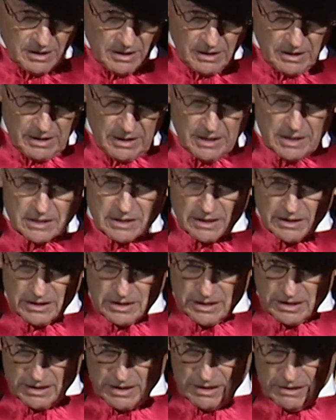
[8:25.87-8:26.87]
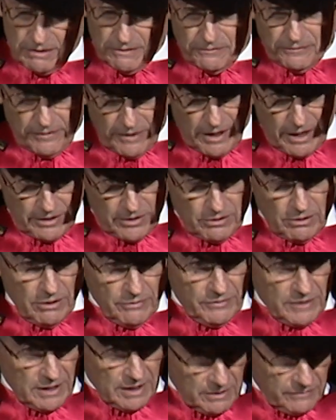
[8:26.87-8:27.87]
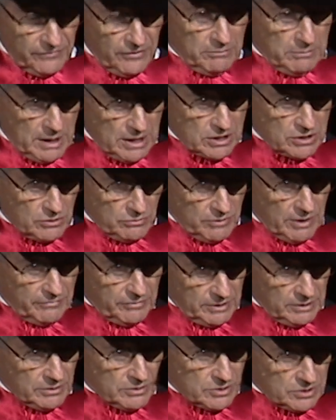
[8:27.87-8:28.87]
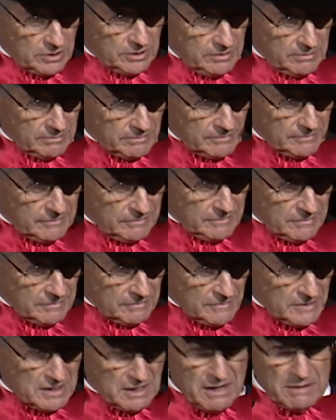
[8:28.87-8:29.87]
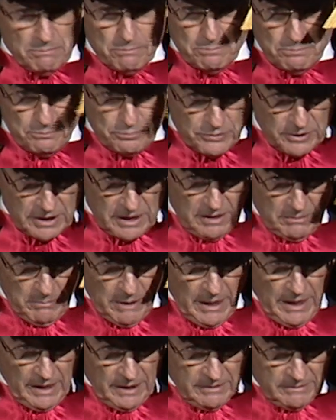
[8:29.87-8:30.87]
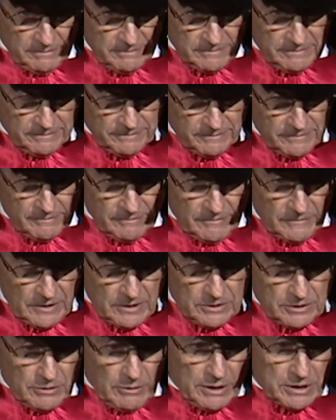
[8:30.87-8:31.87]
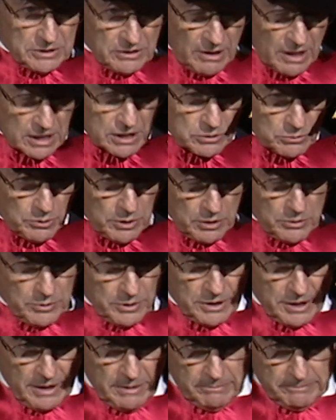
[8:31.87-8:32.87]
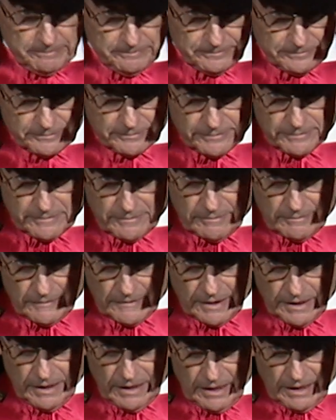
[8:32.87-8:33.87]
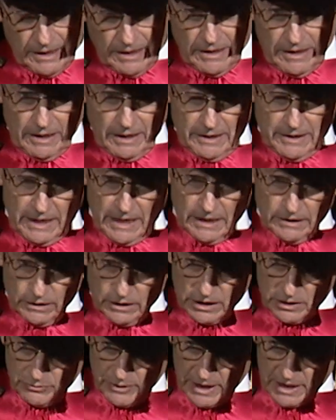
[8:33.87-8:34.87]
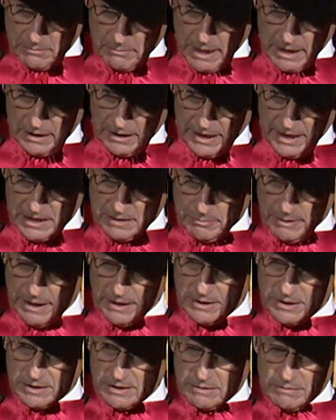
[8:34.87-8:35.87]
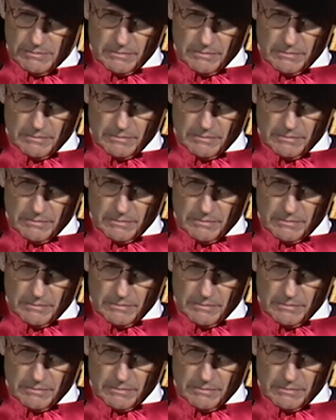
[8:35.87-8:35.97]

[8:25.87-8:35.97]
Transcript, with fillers: He's considered the father of the information revolution, a brilliant man. So I started to work with him. And then I looked around at my classmates,